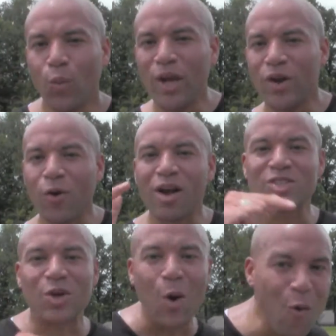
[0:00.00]
We
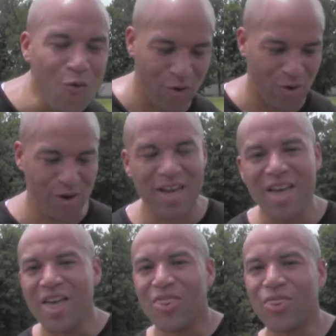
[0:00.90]
crossed over
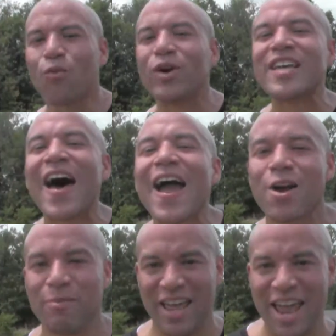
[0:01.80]
the
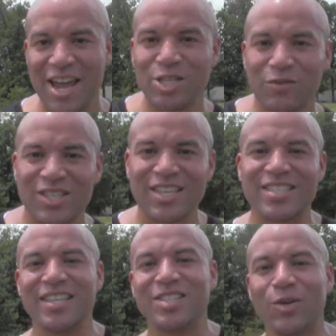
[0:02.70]
retirement age of
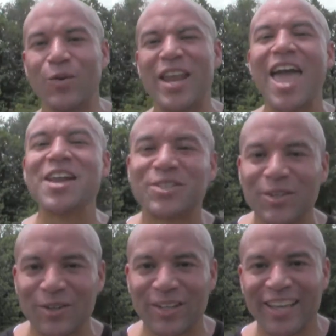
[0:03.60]
62 and
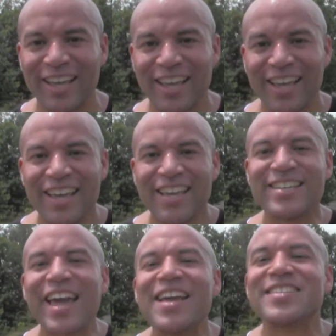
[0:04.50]
entered
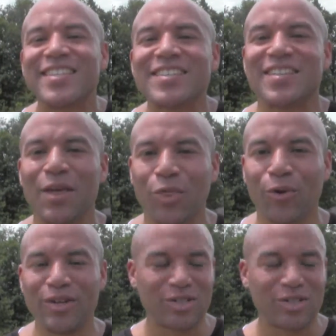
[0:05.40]
day 63.